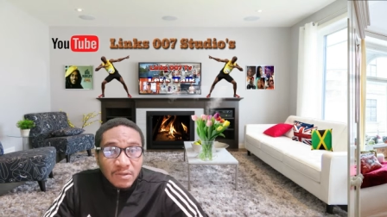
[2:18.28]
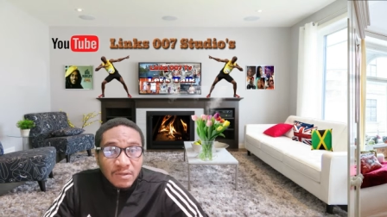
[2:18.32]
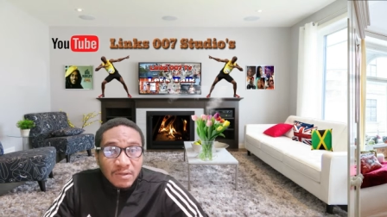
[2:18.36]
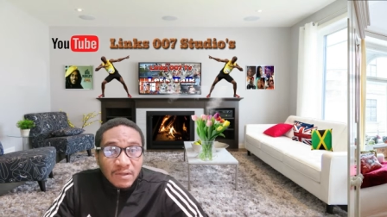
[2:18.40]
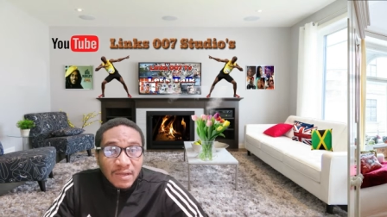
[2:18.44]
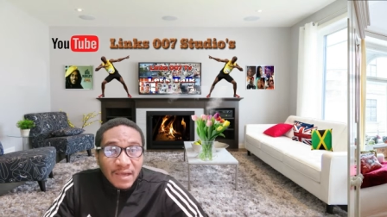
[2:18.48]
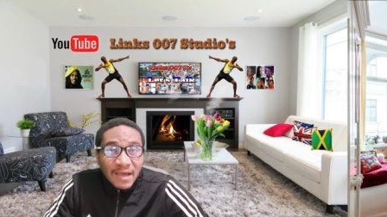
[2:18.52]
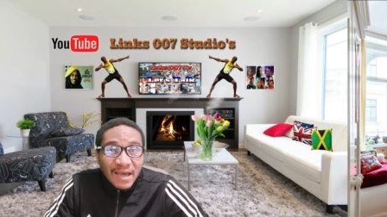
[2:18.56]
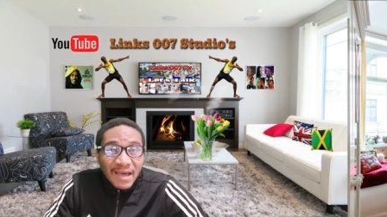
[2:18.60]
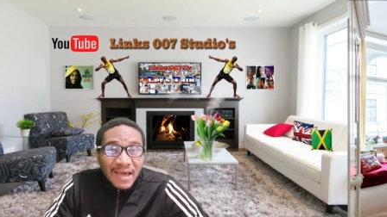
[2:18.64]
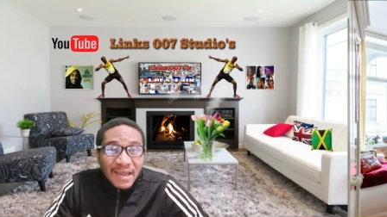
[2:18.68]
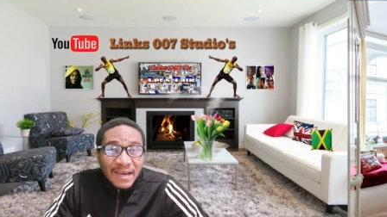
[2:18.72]

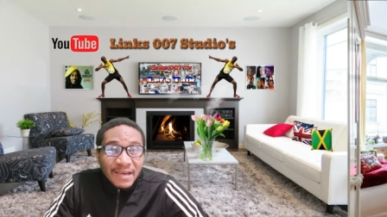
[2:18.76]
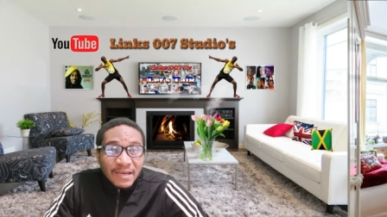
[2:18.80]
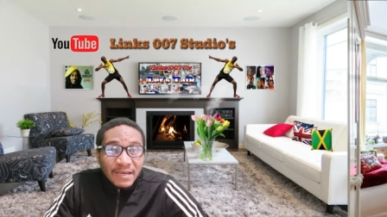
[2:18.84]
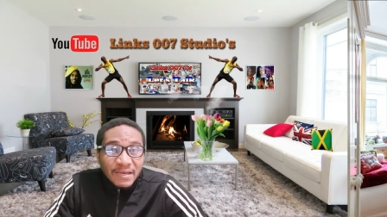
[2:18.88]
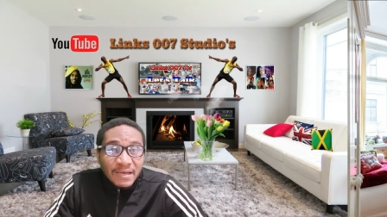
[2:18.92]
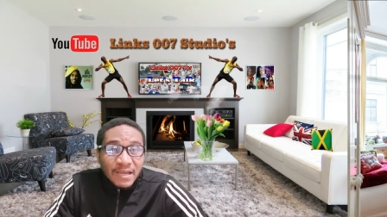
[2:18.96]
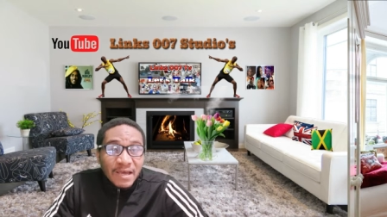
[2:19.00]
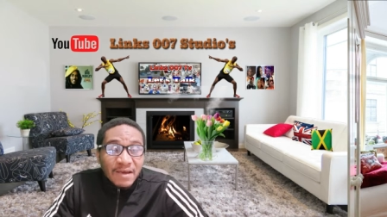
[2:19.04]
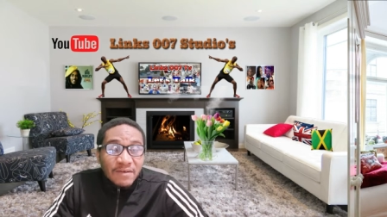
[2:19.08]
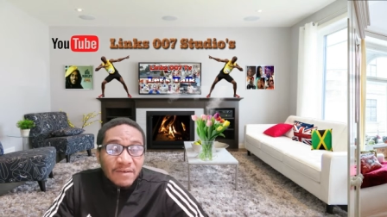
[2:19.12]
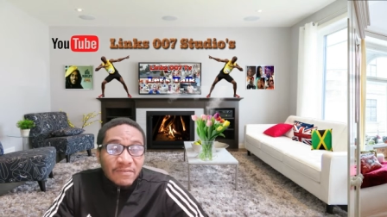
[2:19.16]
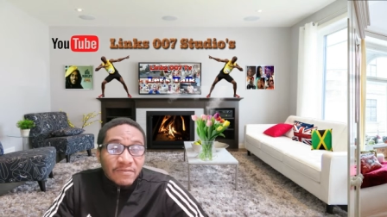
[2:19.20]
And
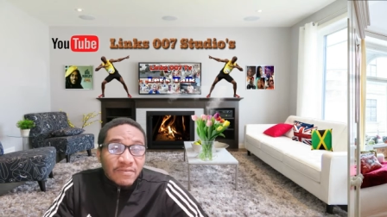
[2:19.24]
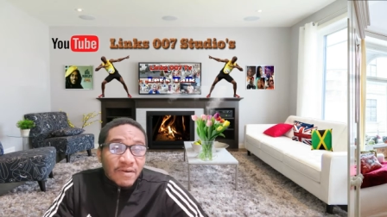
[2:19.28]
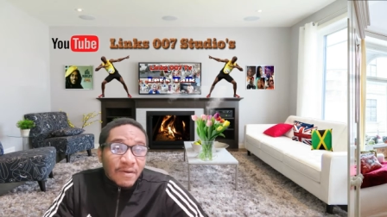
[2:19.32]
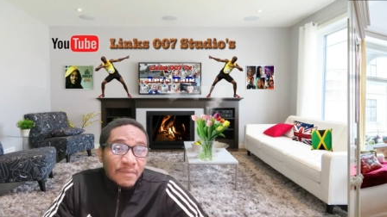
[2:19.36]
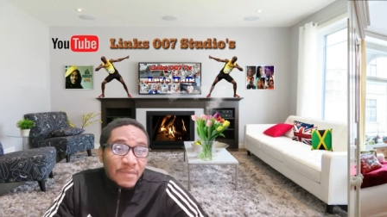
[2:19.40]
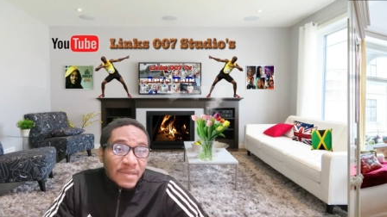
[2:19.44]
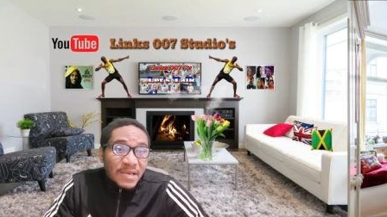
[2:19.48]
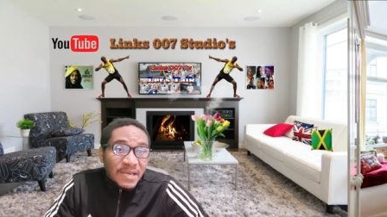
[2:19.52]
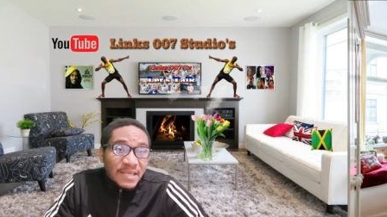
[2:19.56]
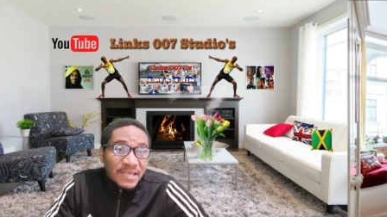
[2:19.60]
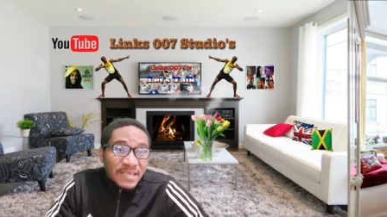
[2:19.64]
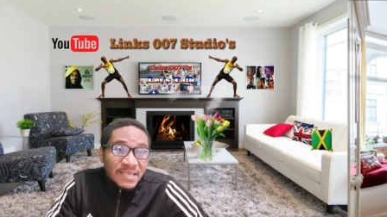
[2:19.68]
a
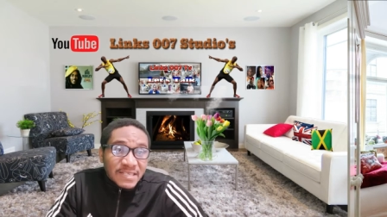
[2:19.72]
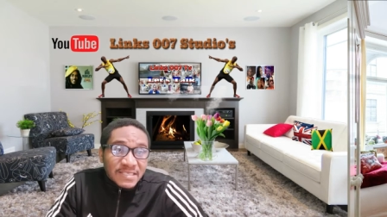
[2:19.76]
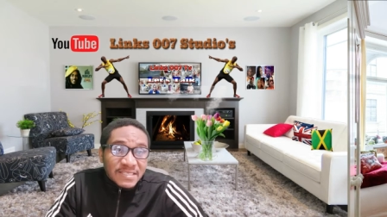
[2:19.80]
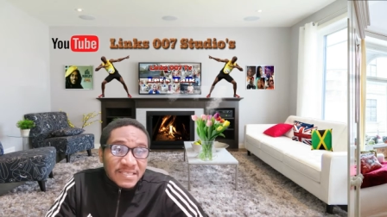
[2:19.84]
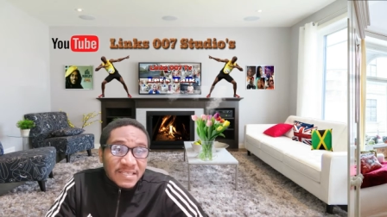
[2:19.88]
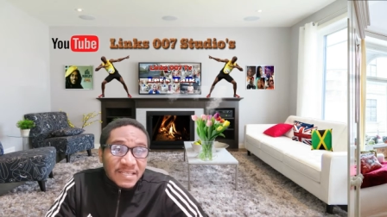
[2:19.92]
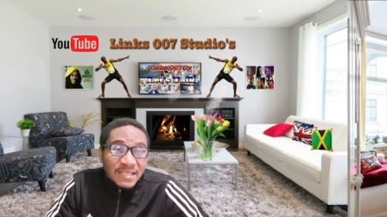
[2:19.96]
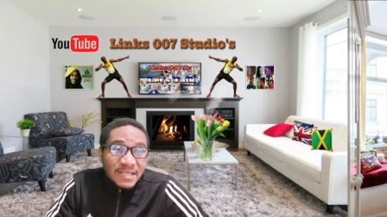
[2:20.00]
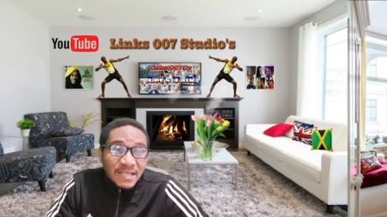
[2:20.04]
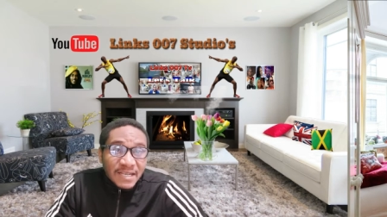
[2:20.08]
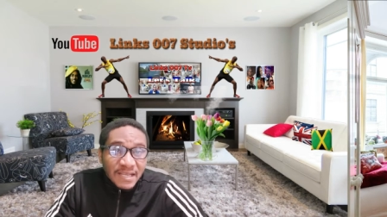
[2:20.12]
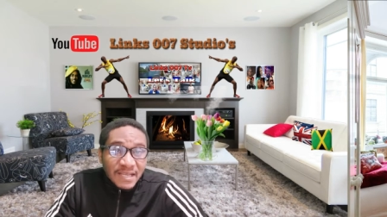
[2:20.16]
family is
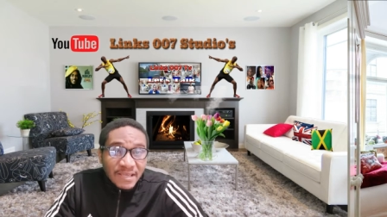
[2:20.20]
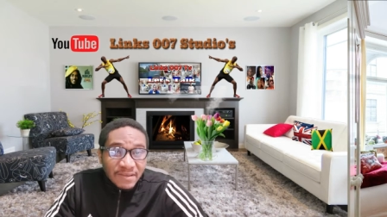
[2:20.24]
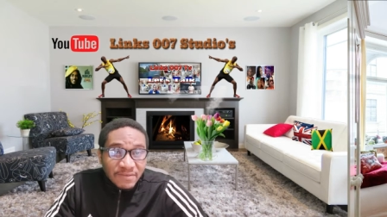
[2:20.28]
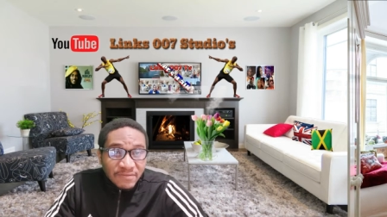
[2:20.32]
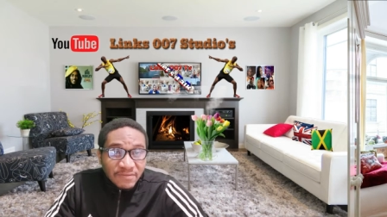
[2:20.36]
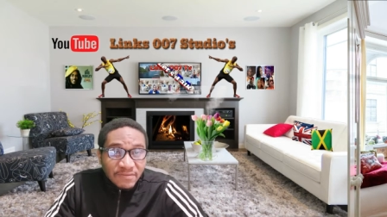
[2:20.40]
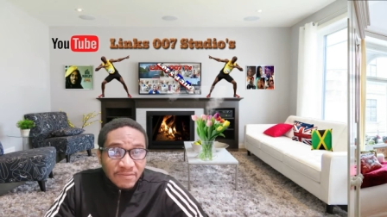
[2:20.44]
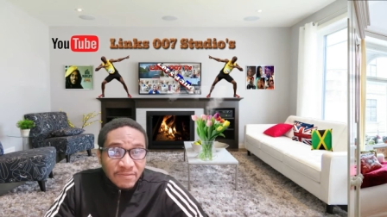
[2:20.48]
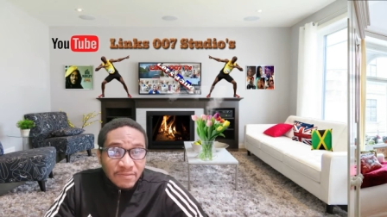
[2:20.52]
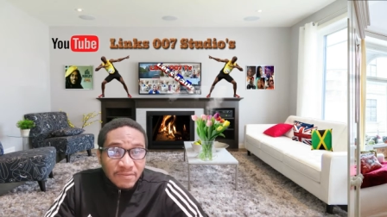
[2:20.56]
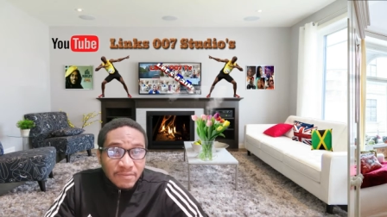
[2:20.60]
left